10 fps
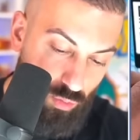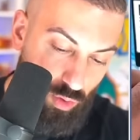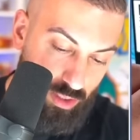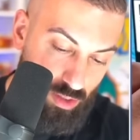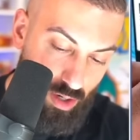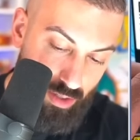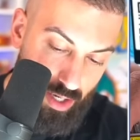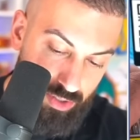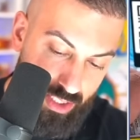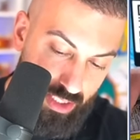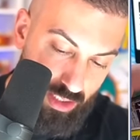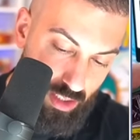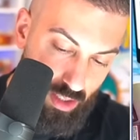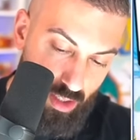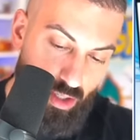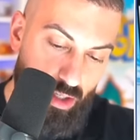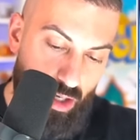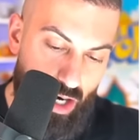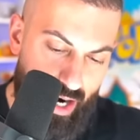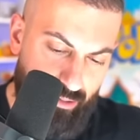for because they're one hundred dollars each.
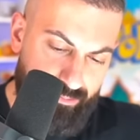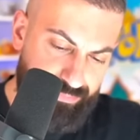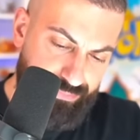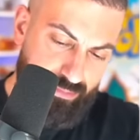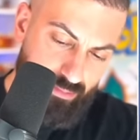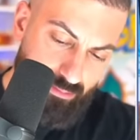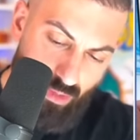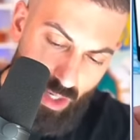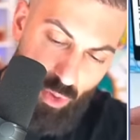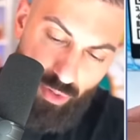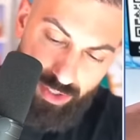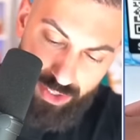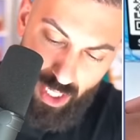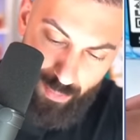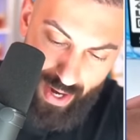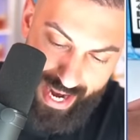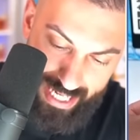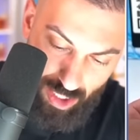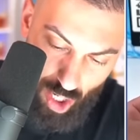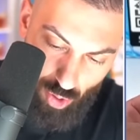All right. Moving on to number
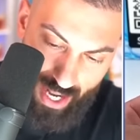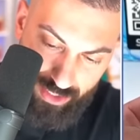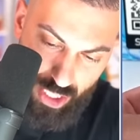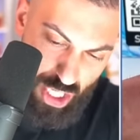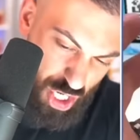eight, though. It has the